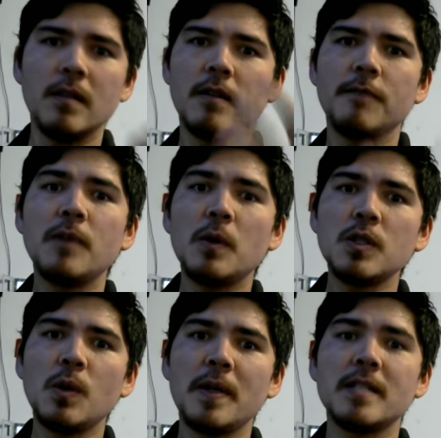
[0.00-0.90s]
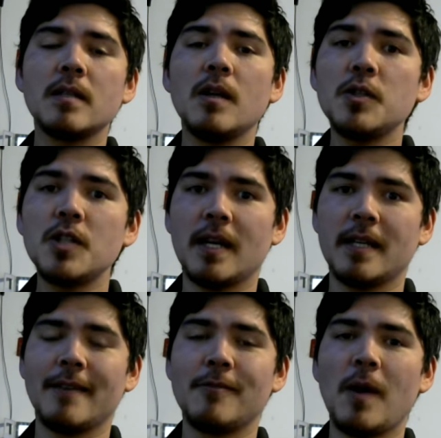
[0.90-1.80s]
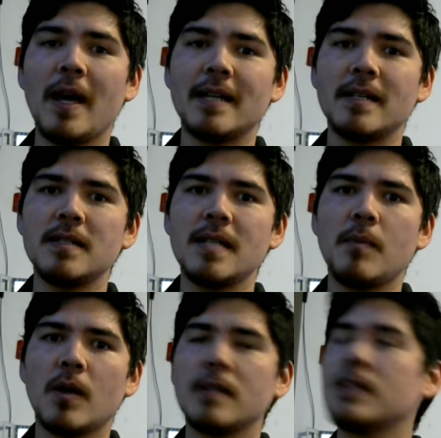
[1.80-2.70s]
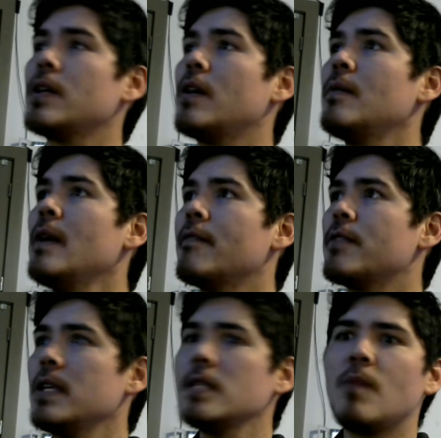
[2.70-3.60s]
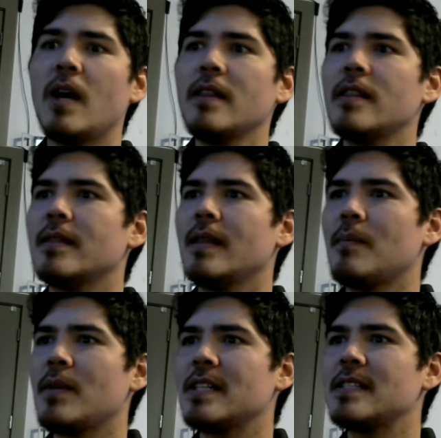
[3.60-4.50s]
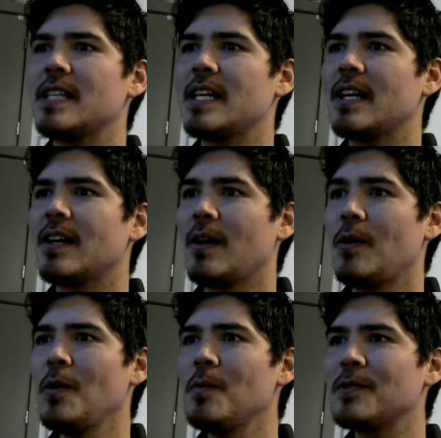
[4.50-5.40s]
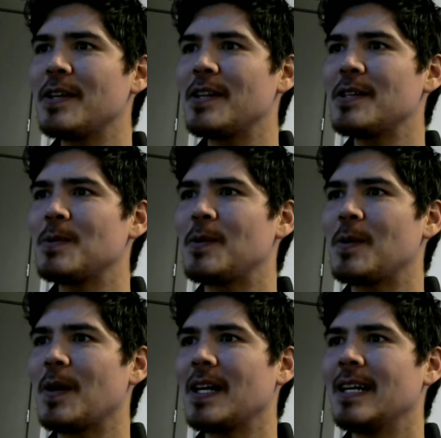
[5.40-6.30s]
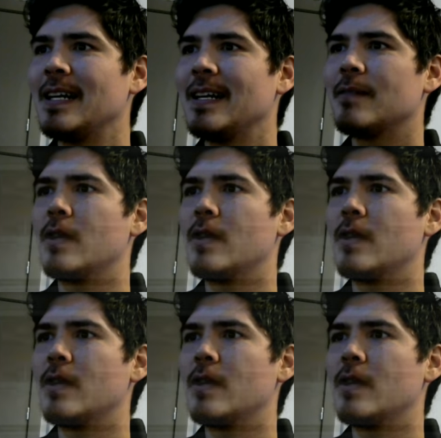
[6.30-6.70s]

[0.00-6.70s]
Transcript: the Flow Toys Glow Chuck giveaway in December. And so for this month, let me see here. Hopefully this will work. I'm